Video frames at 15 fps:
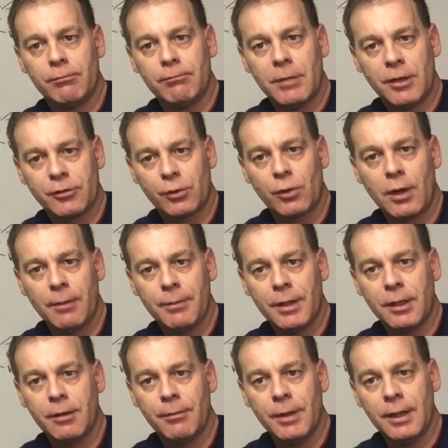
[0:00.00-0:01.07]
Has a crime been
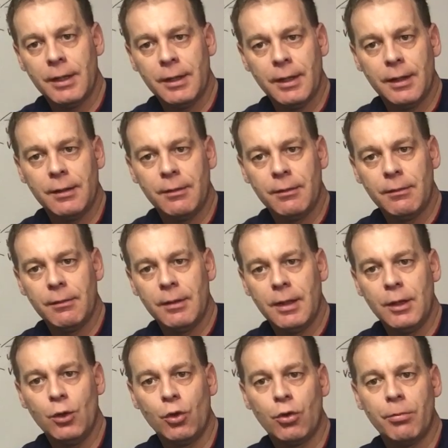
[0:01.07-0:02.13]
committed,
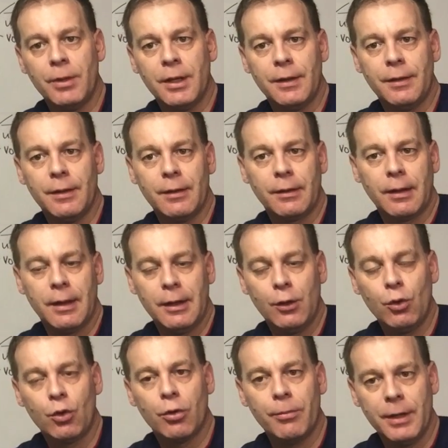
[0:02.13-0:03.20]
and who
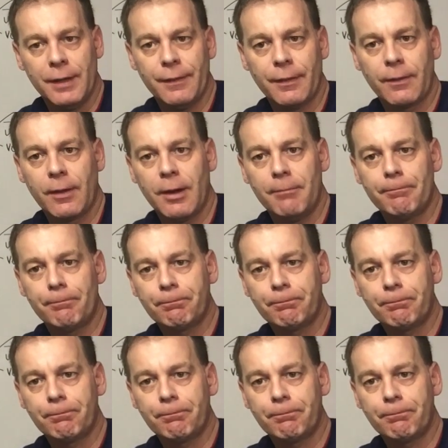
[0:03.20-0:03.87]
committed the crime?